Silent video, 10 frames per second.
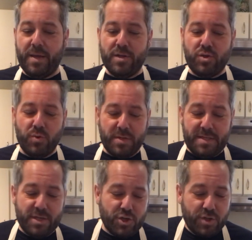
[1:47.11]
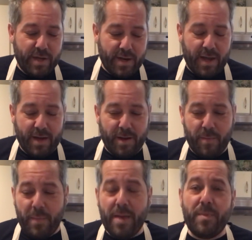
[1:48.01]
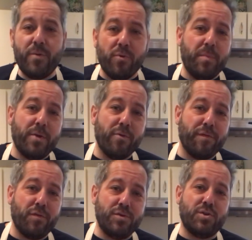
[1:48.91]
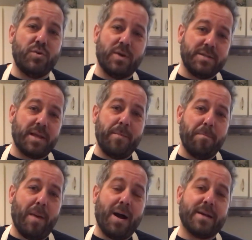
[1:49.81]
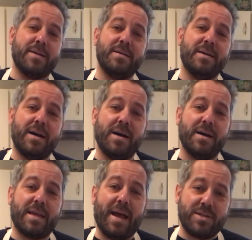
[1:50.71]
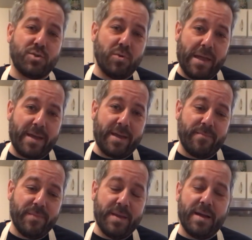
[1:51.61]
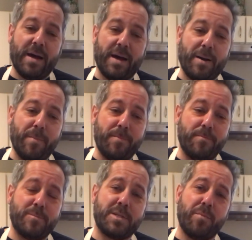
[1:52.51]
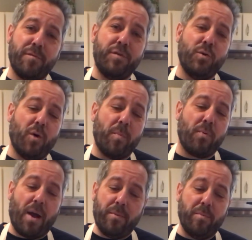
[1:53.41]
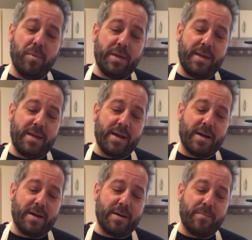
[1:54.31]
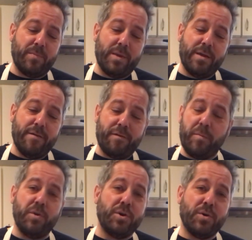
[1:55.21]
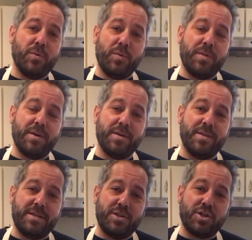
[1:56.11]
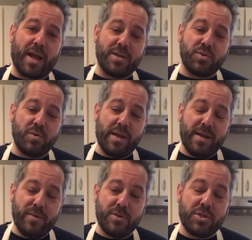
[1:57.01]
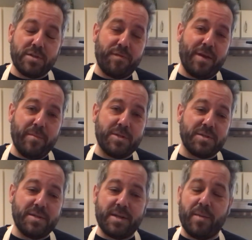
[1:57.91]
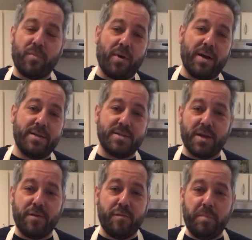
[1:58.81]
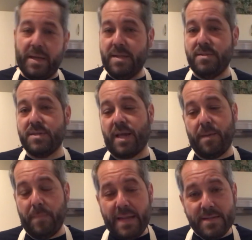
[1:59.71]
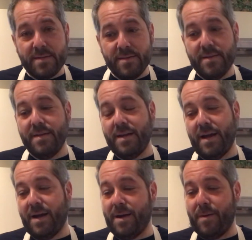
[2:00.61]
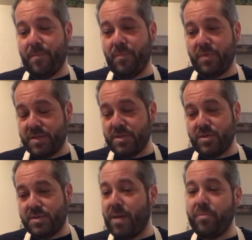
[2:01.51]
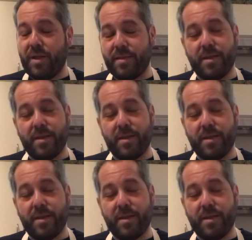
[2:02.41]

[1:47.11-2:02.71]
to a dish that maybe would be referred to as a mock cassoulet. Some of you are probably familiar with the dish cassoulet, which is famously comprised of beans and meat. This is something